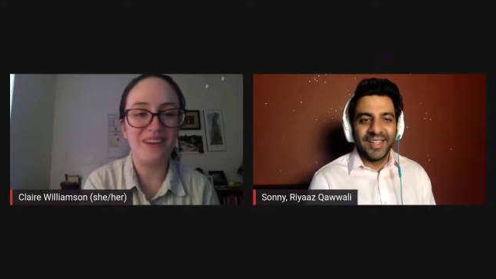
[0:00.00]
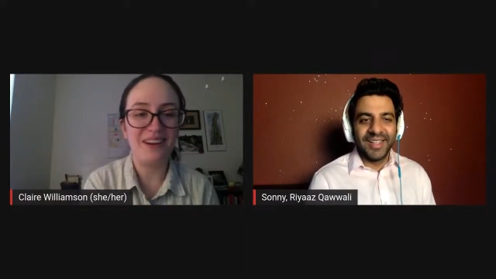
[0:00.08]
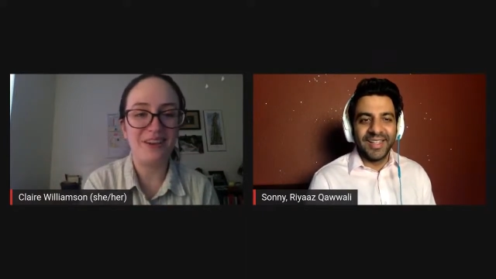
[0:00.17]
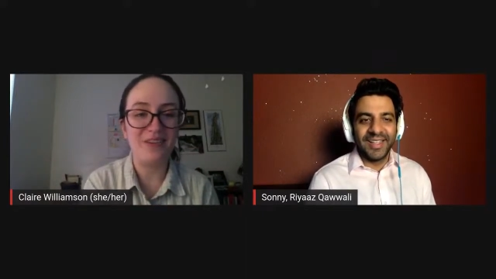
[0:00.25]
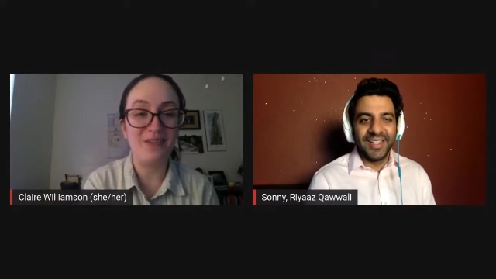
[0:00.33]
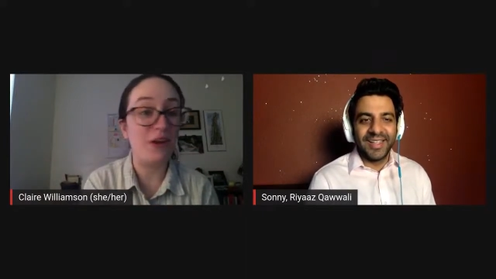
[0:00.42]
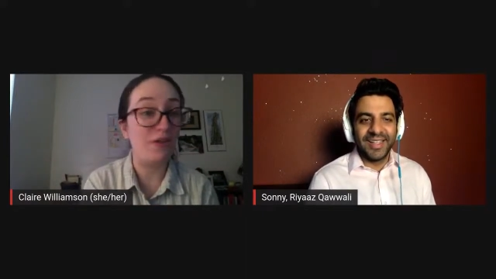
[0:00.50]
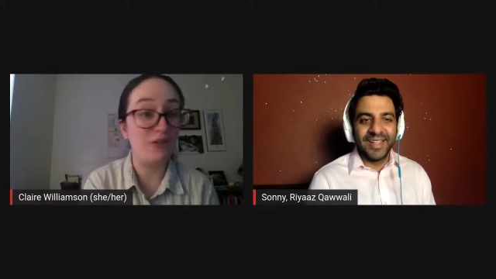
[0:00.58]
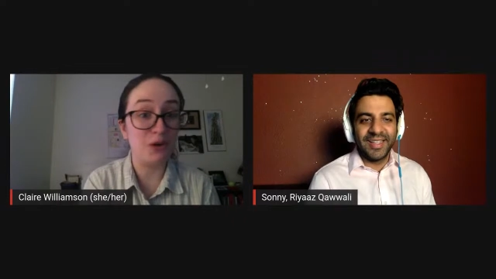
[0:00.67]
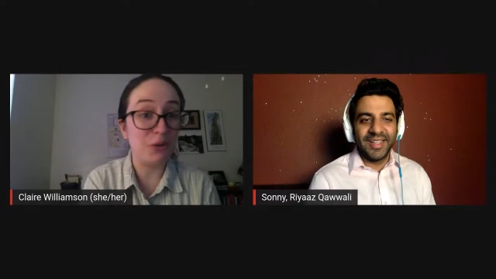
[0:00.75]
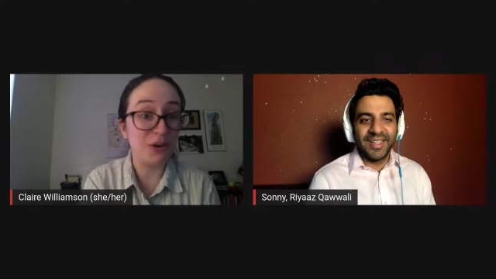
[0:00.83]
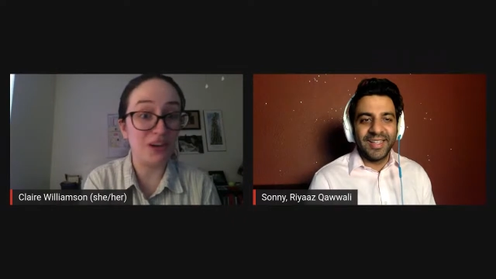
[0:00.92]
Speaker 1: of of
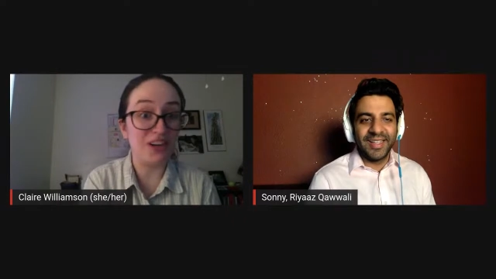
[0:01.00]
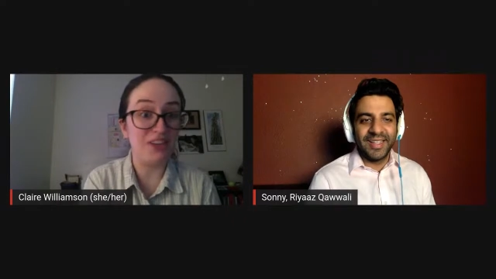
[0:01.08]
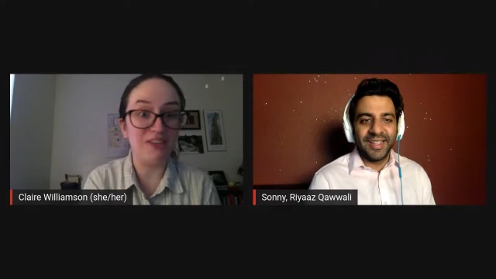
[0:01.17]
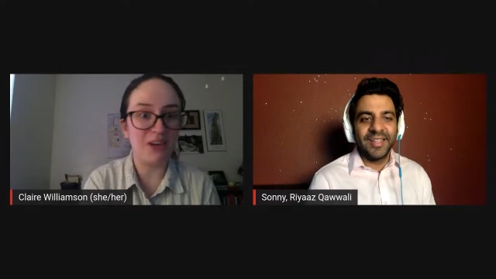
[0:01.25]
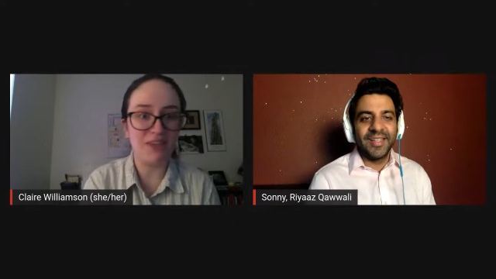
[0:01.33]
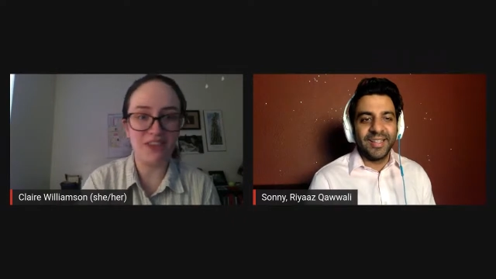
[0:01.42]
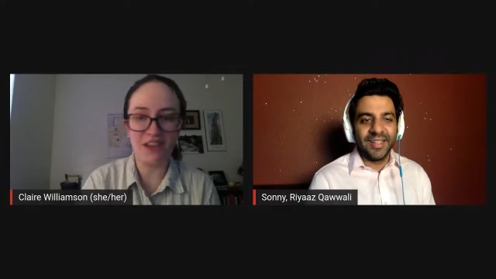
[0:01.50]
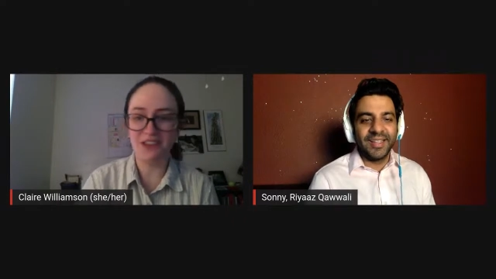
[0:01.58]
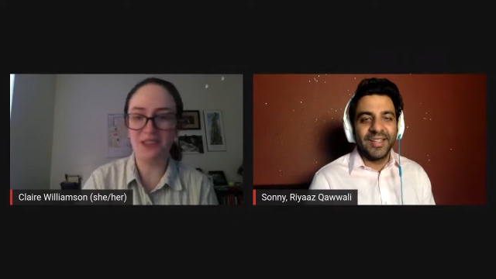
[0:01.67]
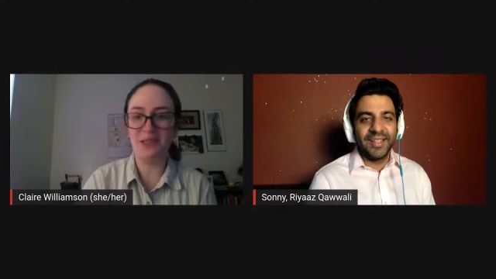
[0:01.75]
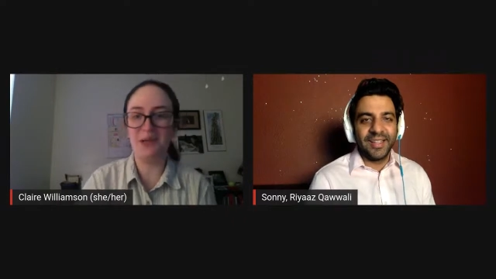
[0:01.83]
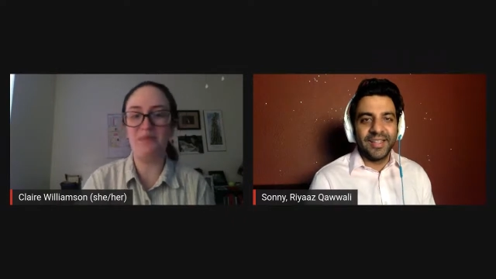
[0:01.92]
your work of, of the
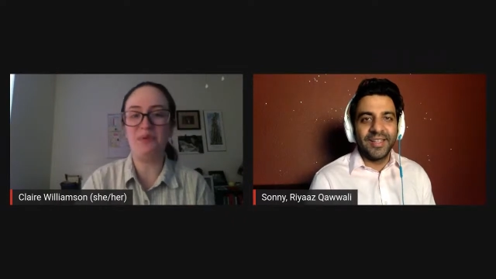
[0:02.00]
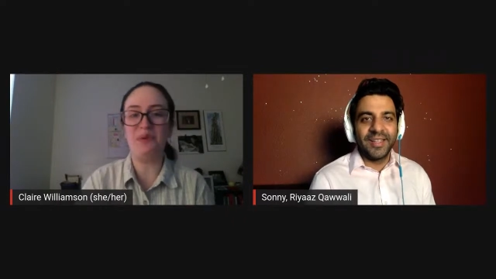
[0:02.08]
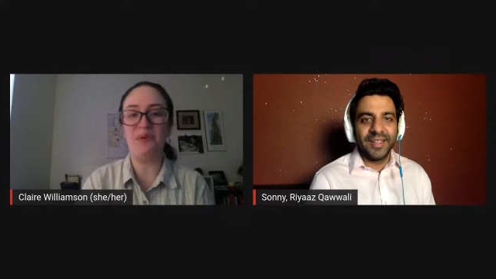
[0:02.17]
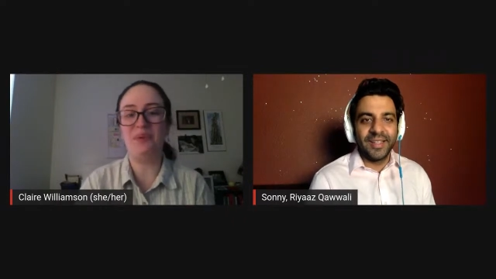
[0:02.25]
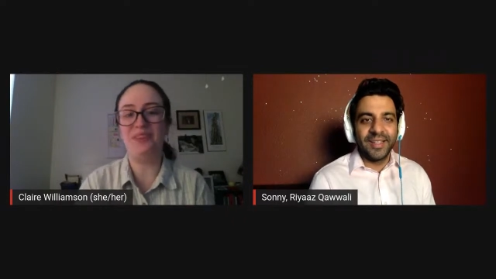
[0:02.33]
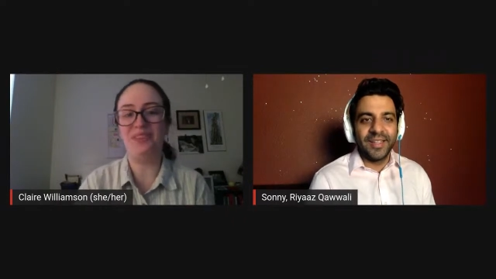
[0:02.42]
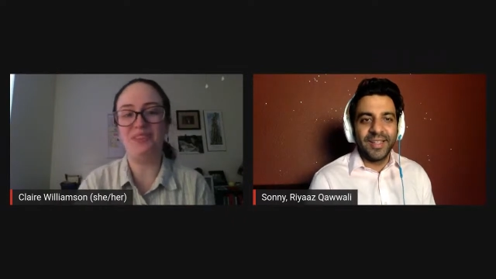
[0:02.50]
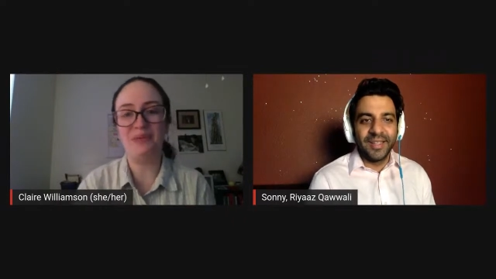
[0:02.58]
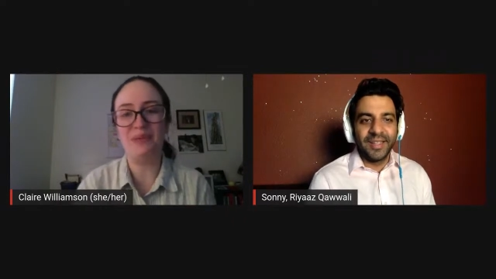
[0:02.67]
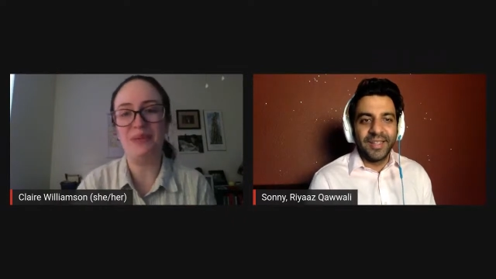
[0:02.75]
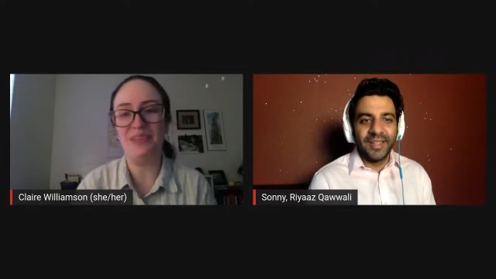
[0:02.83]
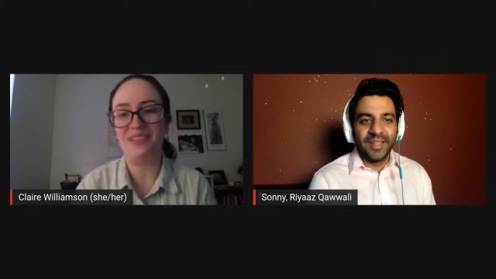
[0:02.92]
ensemble with this
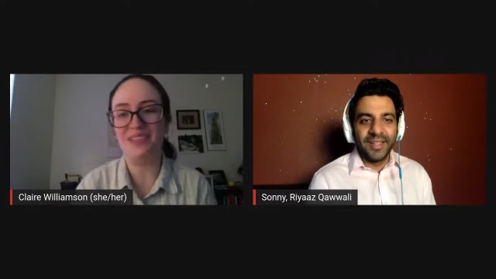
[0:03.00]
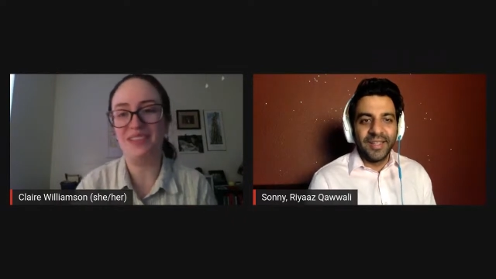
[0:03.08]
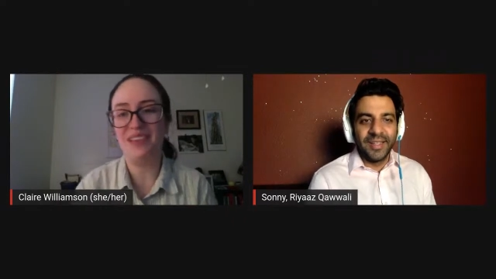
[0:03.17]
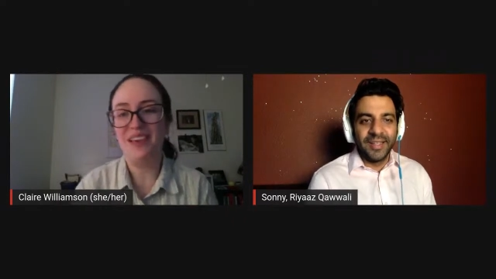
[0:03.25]
piece.